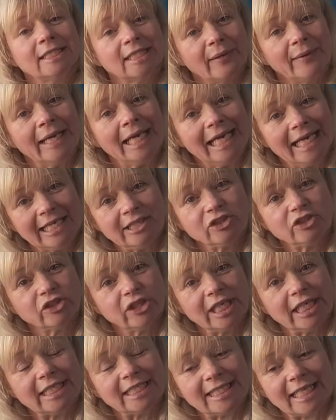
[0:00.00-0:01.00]
So it
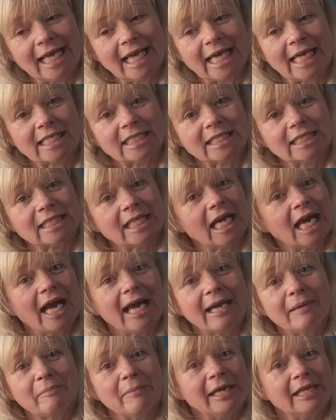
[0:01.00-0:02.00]
literally says, I
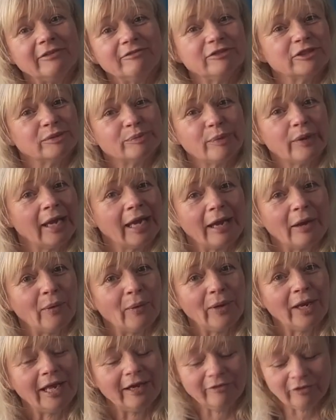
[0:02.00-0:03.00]
am made for spring
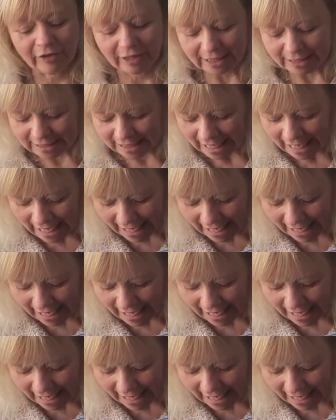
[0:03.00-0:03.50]
all over it.